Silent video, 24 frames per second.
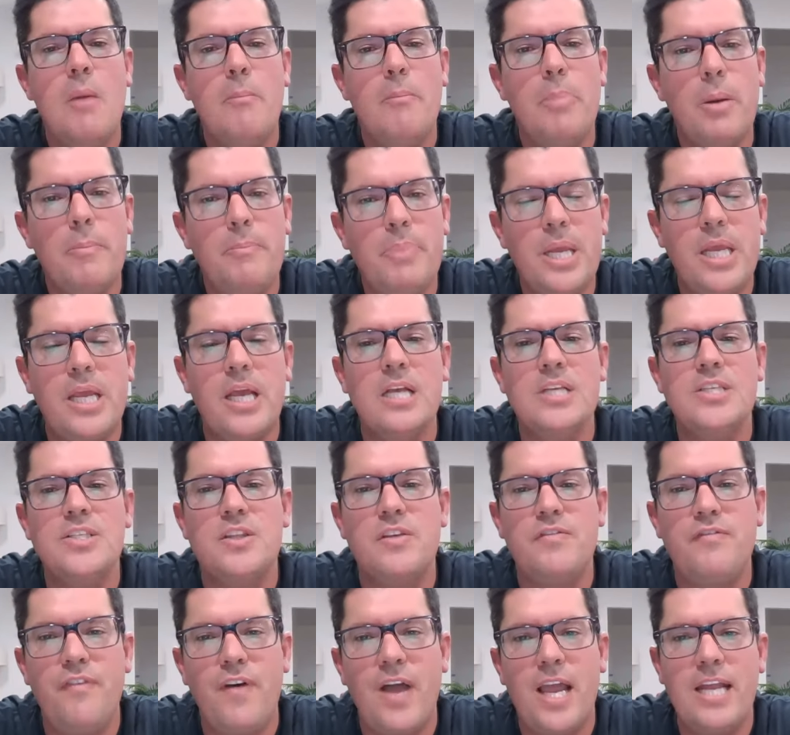but because
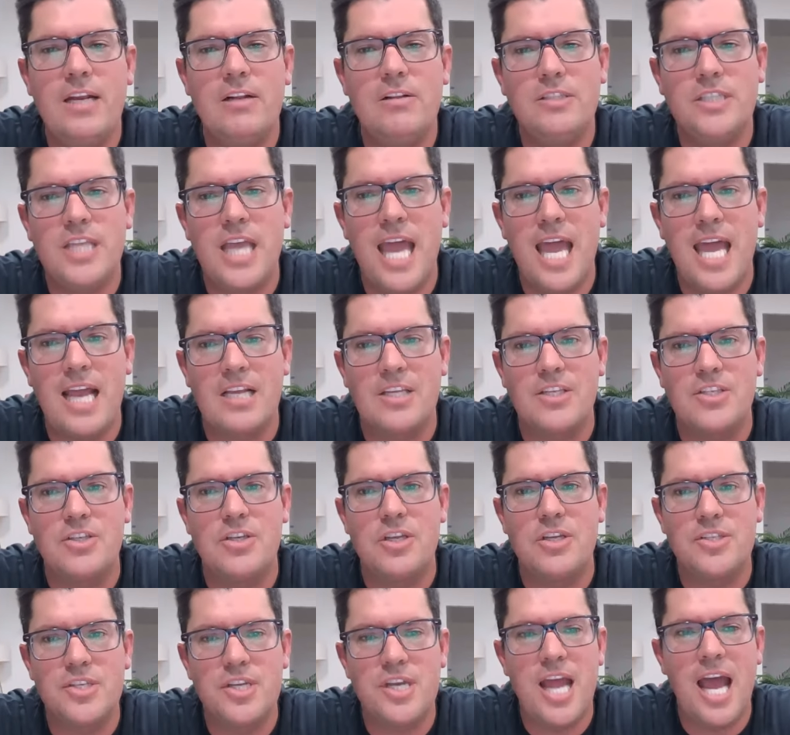the final text
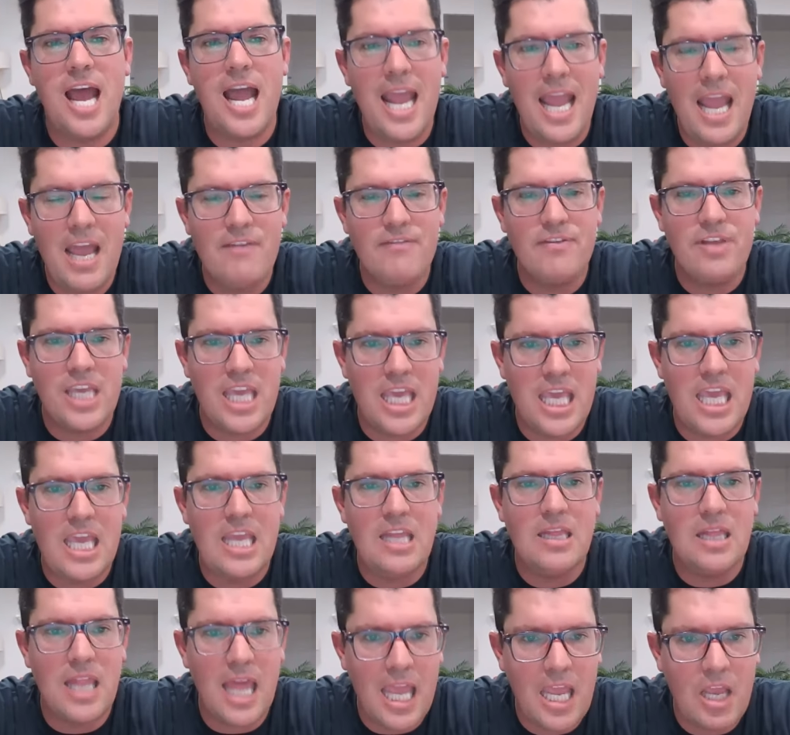does not have key
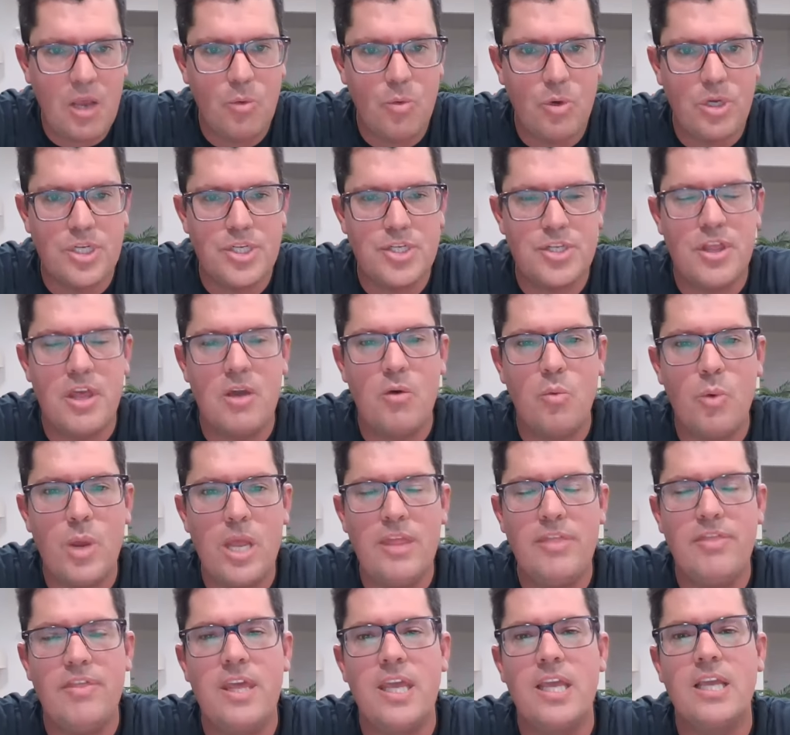language that we
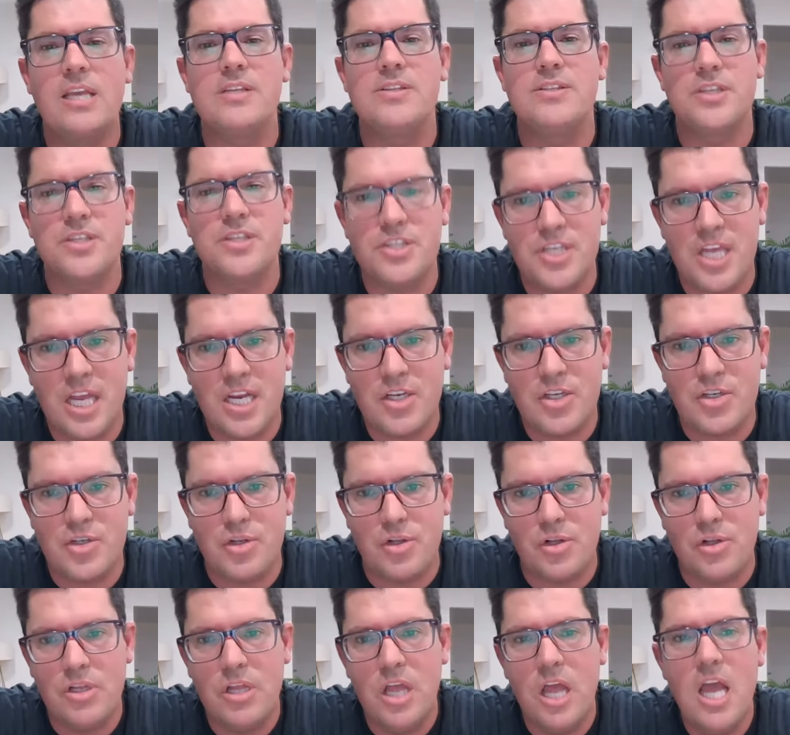think is
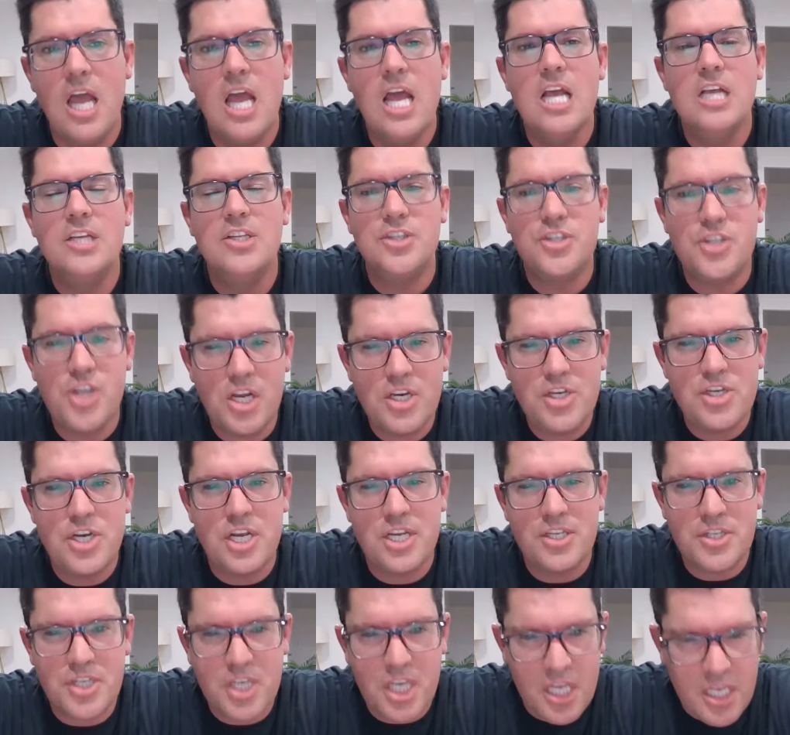essential, such
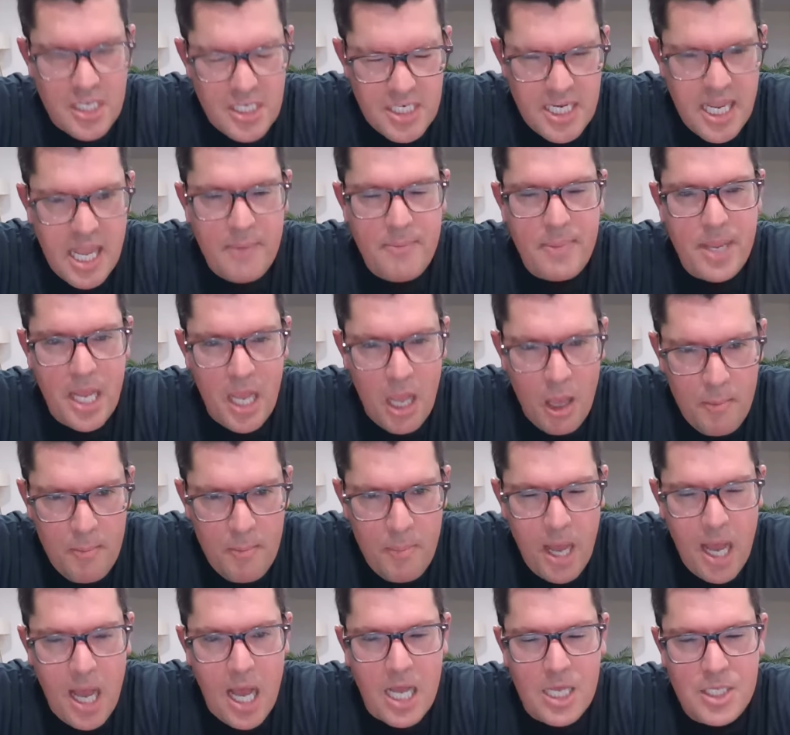as condemning
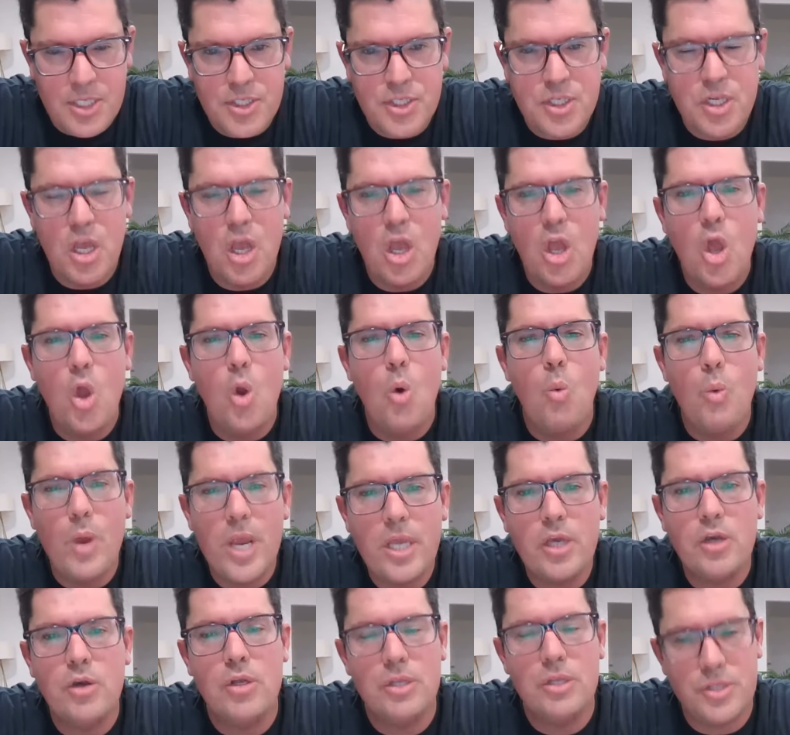Hamas, we
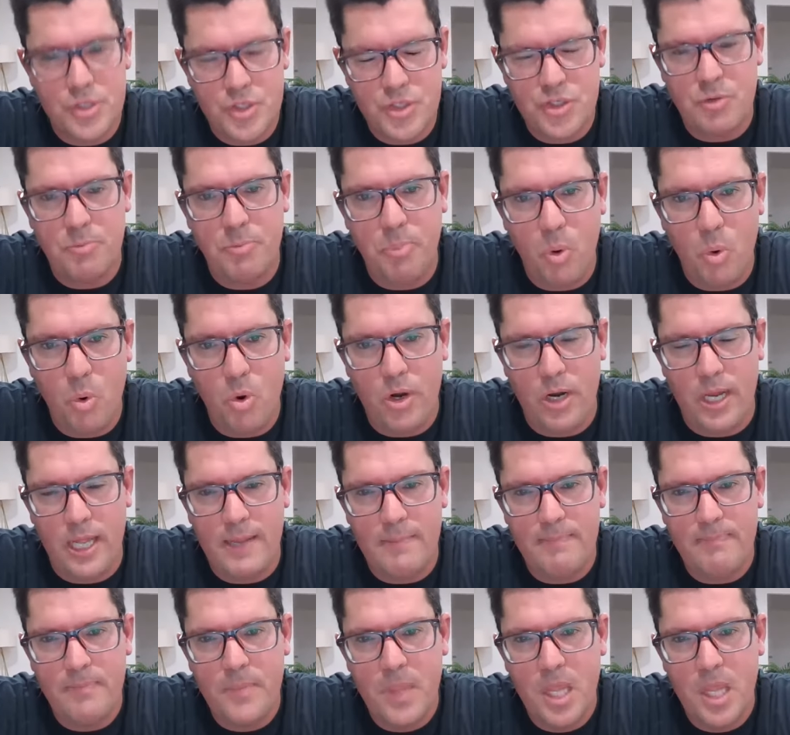couldn't support it.